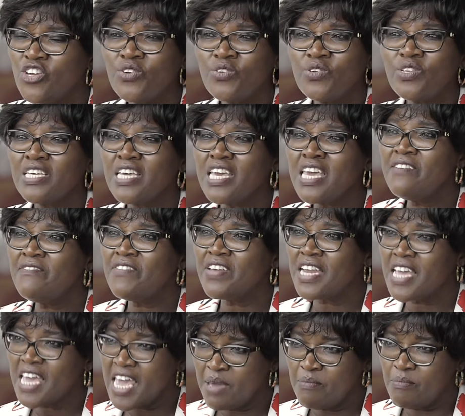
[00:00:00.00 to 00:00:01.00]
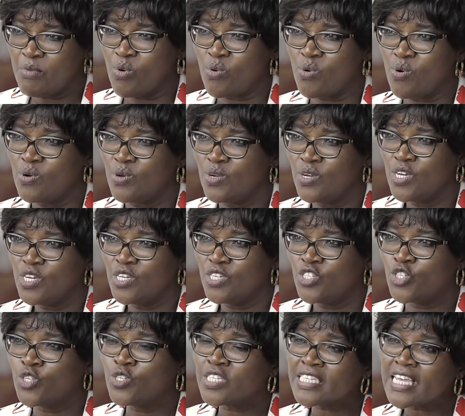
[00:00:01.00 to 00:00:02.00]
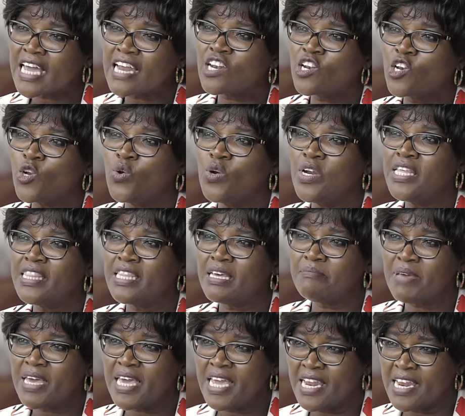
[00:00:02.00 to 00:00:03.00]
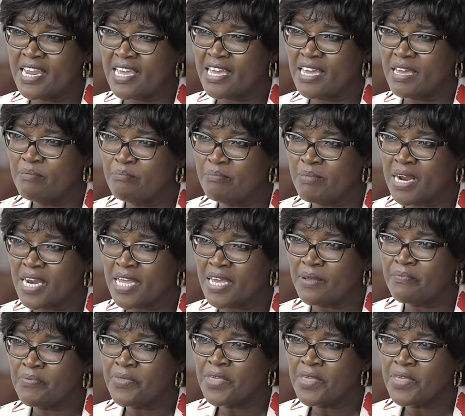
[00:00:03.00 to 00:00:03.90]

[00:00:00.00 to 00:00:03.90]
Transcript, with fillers: are not even able to start loaning them any money